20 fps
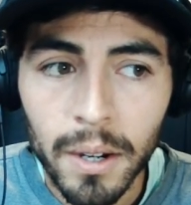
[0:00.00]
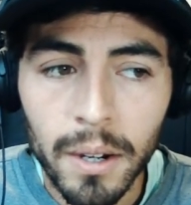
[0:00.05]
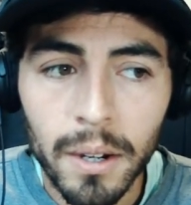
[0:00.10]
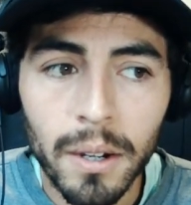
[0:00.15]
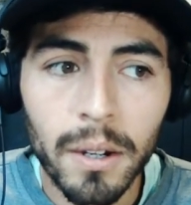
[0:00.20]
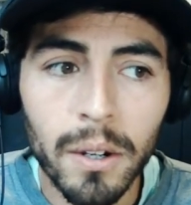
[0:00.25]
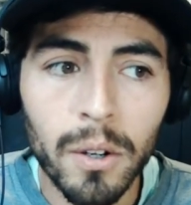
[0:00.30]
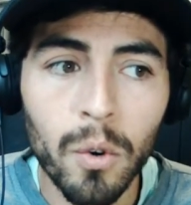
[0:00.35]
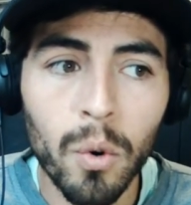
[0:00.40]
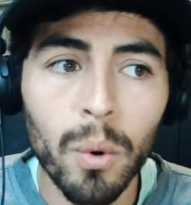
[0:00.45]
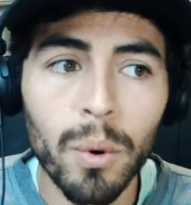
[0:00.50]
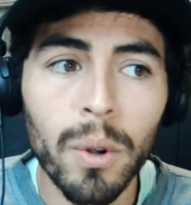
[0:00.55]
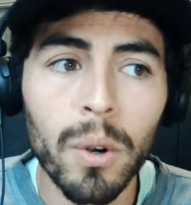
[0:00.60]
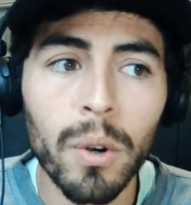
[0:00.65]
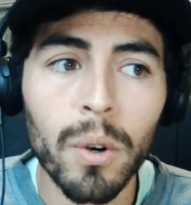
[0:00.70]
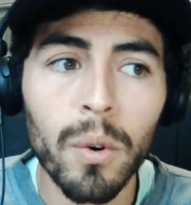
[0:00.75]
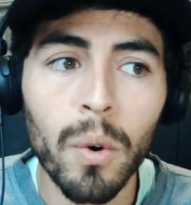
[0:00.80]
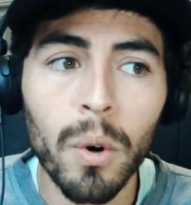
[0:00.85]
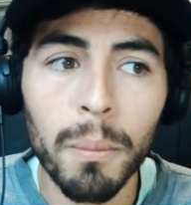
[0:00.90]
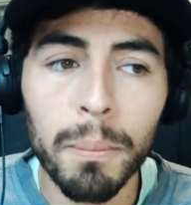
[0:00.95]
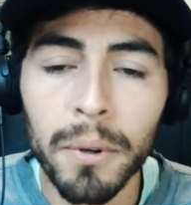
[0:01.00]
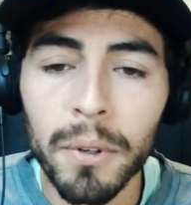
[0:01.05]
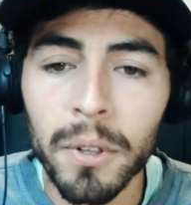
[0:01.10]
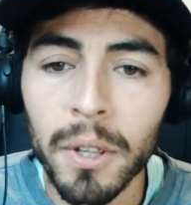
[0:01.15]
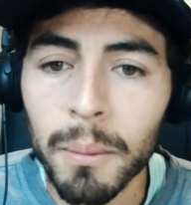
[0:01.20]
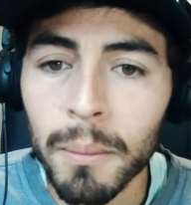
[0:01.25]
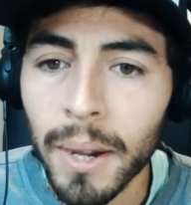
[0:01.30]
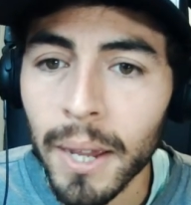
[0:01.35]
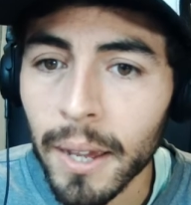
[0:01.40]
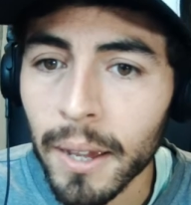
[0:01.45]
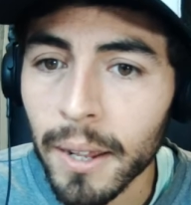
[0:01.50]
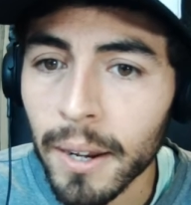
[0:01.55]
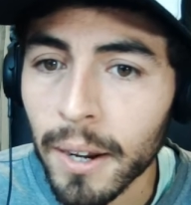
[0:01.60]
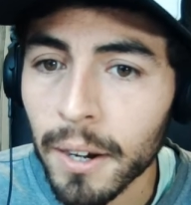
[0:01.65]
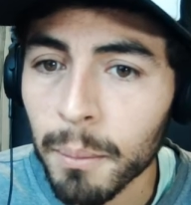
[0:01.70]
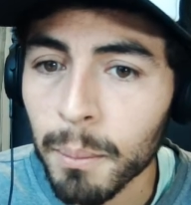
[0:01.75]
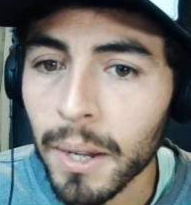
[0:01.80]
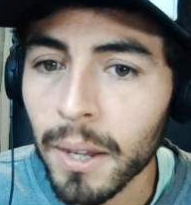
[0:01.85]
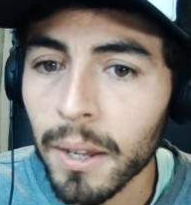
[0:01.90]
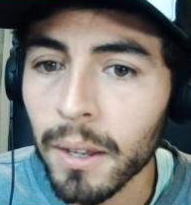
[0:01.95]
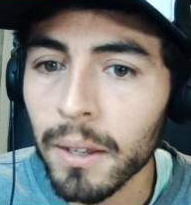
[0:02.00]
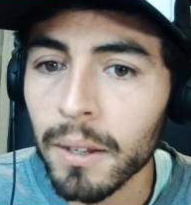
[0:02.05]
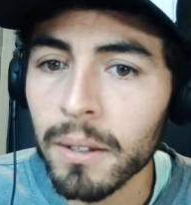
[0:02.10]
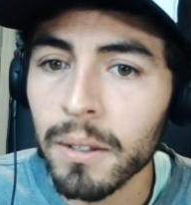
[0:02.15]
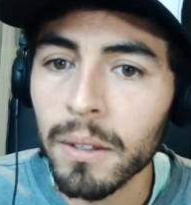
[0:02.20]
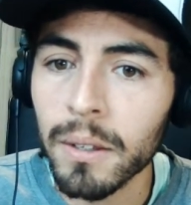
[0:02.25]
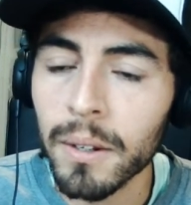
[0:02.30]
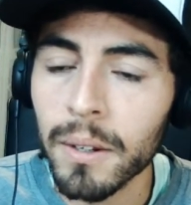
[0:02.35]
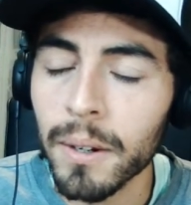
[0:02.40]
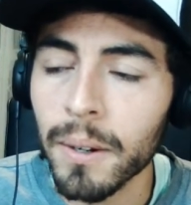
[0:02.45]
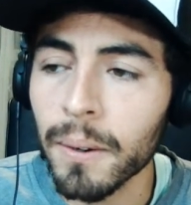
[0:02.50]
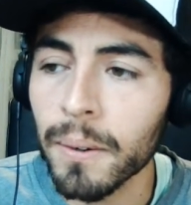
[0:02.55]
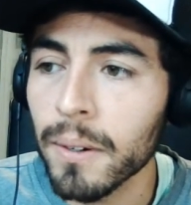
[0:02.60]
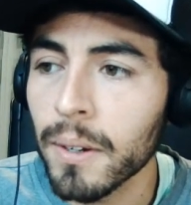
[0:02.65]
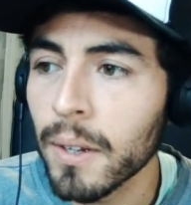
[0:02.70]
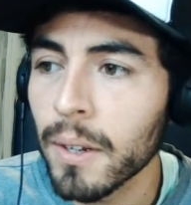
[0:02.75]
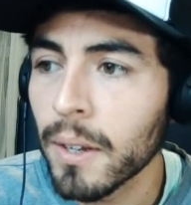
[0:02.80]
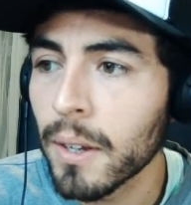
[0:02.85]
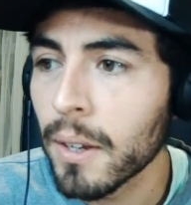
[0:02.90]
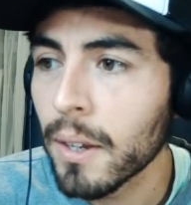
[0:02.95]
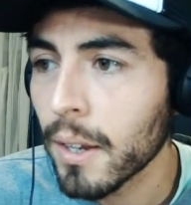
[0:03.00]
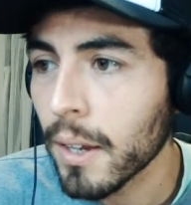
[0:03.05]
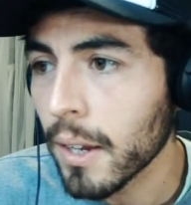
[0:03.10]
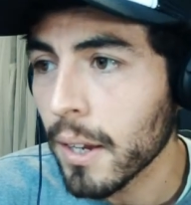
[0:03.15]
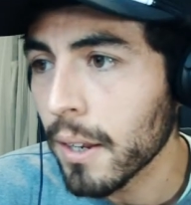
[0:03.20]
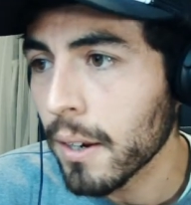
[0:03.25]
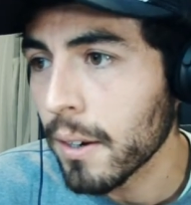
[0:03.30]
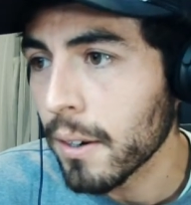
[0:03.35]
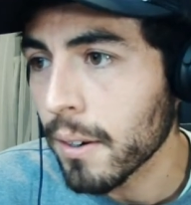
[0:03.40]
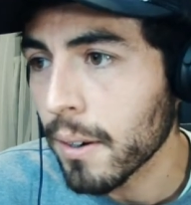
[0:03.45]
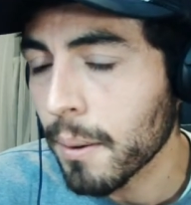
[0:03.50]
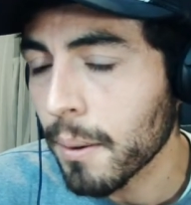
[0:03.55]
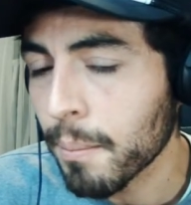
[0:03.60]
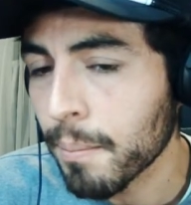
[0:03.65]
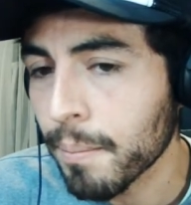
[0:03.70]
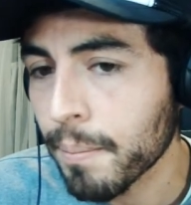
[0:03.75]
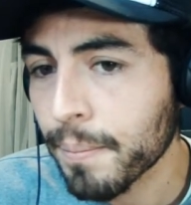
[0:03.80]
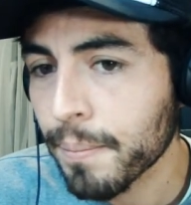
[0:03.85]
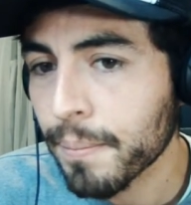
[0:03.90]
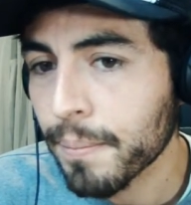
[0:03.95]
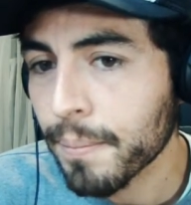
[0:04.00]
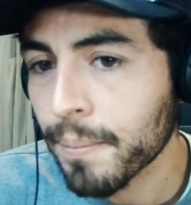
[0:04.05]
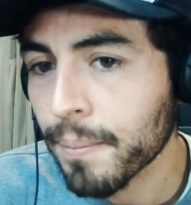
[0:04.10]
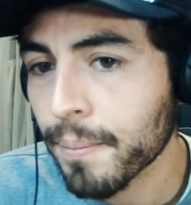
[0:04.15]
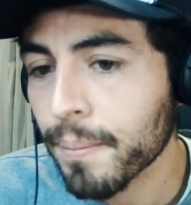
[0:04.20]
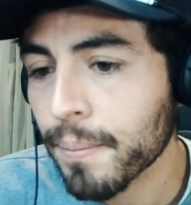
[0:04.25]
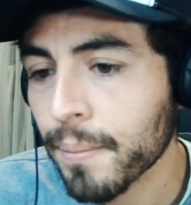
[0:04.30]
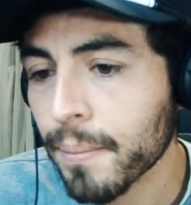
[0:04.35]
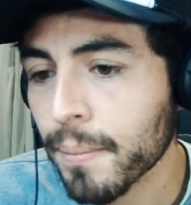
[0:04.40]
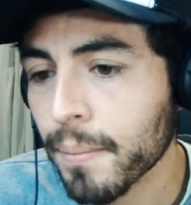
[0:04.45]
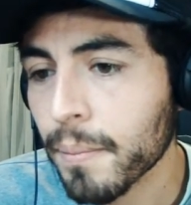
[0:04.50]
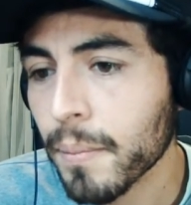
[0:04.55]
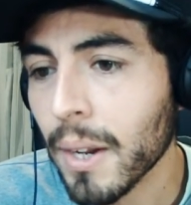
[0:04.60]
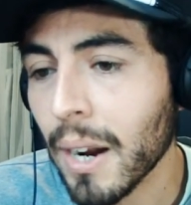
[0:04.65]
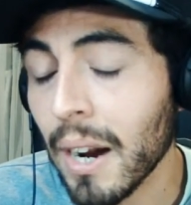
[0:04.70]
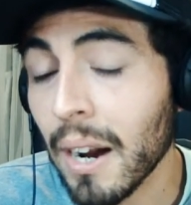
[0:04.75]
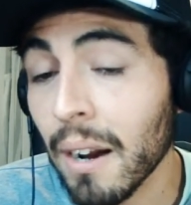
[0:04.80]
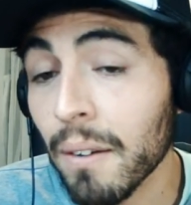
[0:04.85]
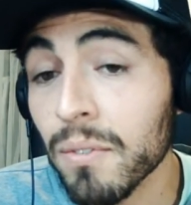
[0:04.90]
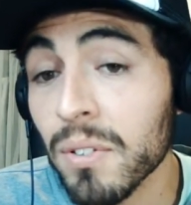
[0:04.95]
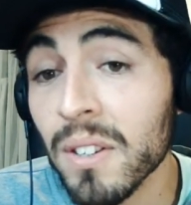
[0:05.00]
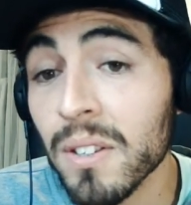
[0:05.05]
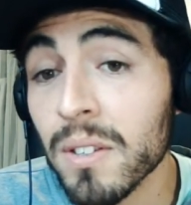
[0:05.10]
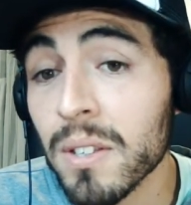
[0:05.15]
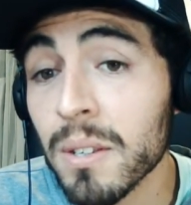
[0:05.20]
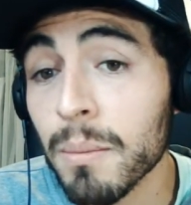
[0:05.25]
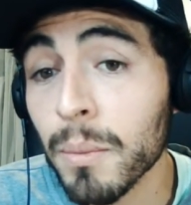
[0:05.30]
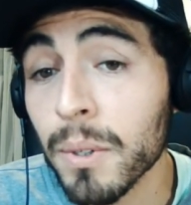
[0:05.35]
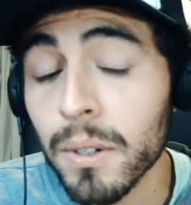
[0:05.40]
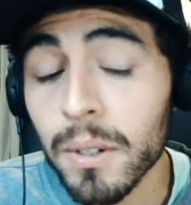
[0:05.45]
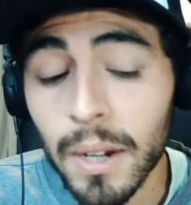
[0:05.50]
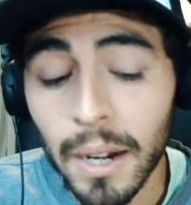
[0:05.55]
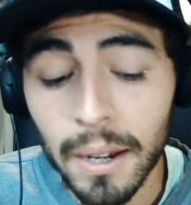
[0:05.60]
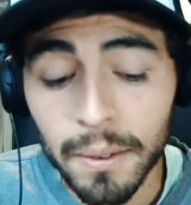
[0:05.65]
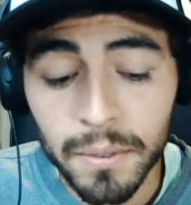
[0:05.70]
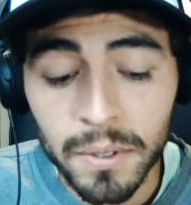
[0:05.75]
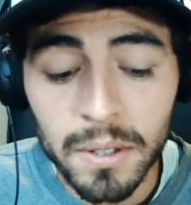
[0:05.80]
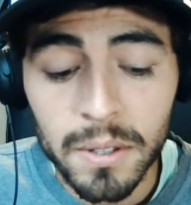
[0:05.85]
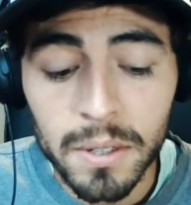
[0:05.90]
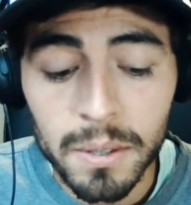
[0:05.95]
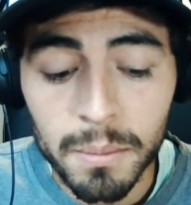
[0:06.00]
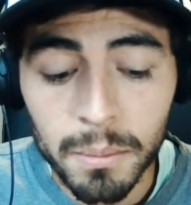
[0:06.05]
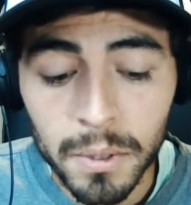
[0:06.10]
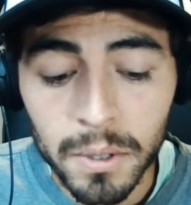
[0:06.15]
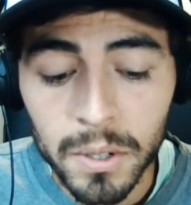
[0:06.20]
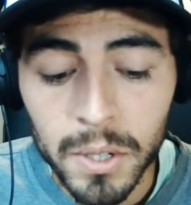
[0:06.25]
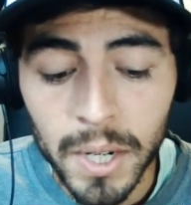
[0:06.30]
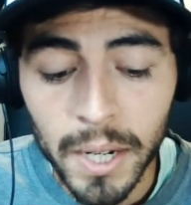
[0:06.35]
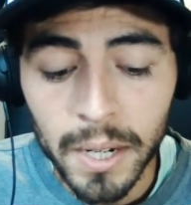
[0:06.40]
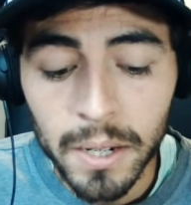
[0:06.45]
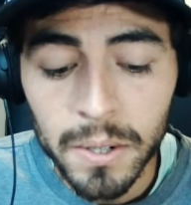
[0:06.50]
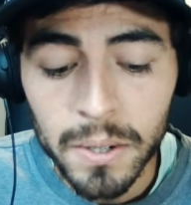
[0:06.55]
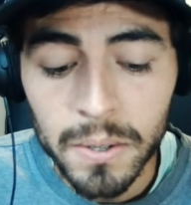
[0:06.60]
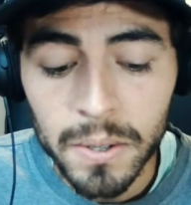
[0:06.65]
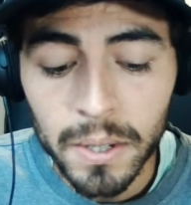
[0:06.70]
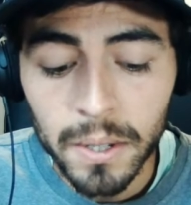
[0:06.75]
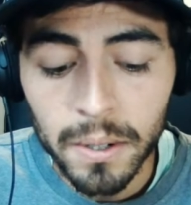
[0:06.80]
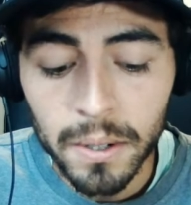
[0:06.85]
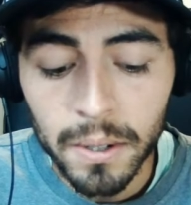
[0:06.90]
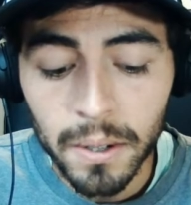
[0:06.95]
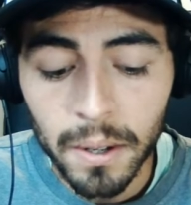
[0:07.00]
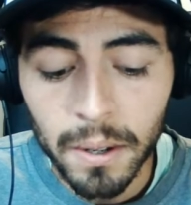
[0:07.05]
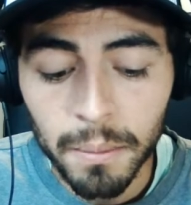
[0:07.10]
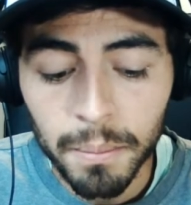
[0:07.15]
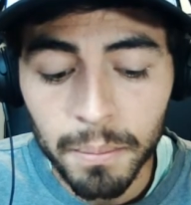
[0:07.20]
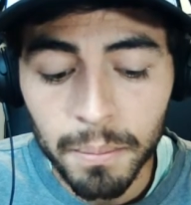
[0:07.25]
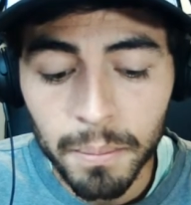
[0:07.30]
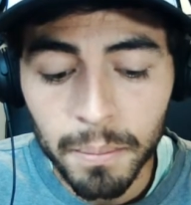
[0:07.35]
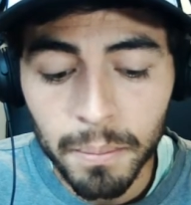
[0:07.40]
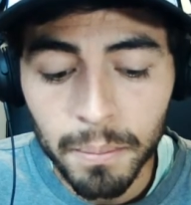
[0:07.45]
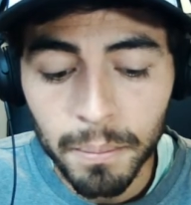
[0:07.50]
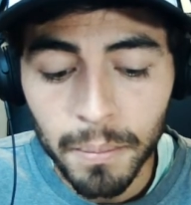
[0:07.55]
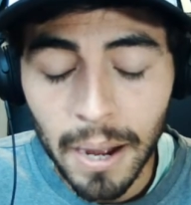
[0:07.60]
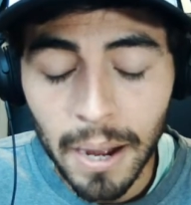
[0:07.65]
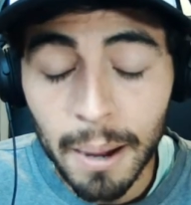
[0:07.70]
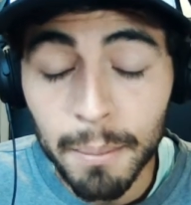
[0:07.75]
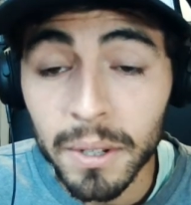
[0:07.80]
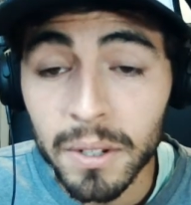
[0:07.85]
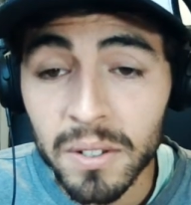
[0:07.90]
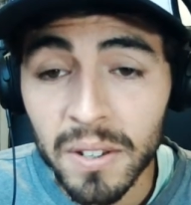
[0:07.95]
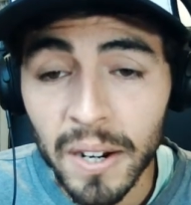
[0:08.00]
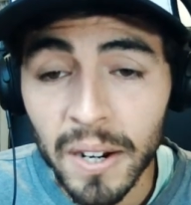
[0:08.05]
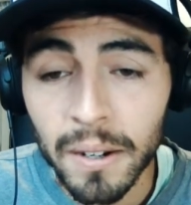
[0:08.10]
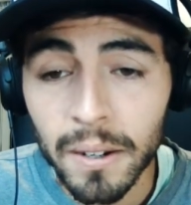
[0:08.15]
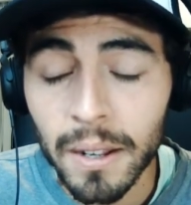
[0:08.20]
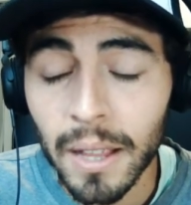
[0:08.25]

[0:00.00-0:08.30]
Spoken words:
quote unquote pulling my head out of my, and I've seen some good changes, and I'm excited.